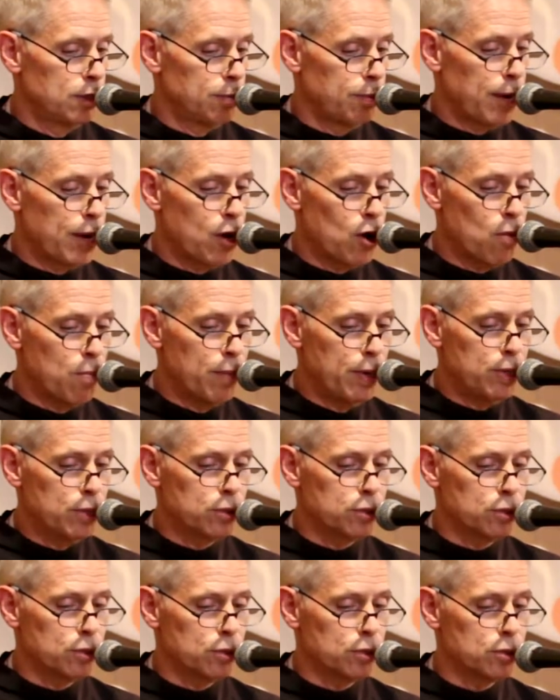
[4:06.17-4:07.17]
by our
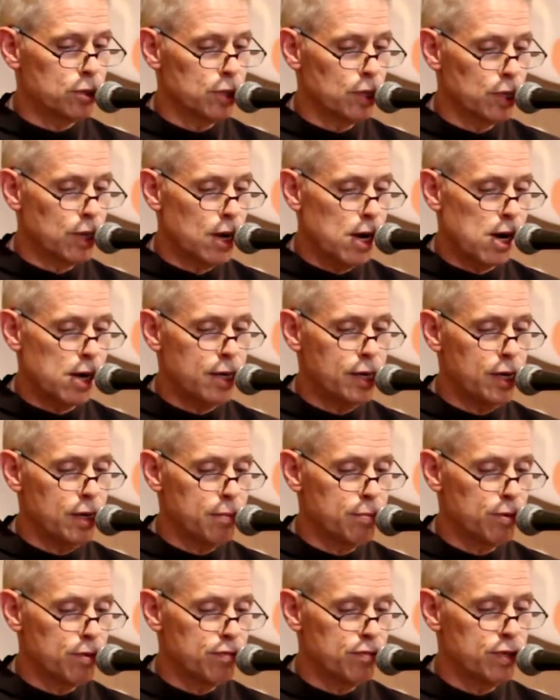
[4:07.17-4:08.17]
ministers, the
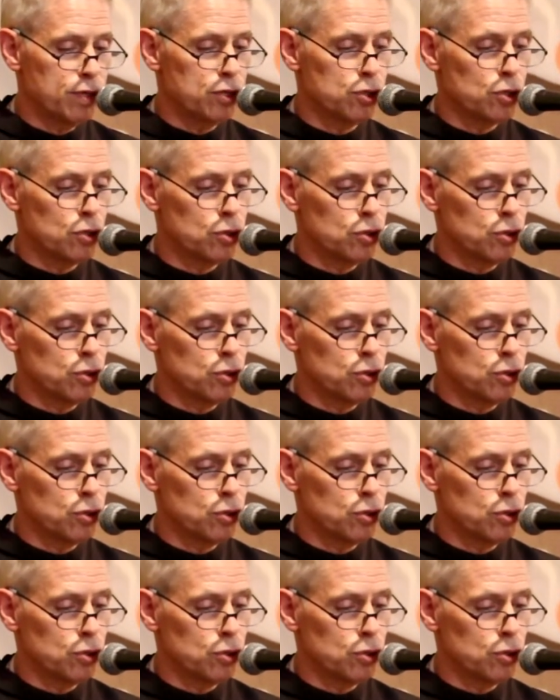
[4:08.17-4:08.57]
guardian provincial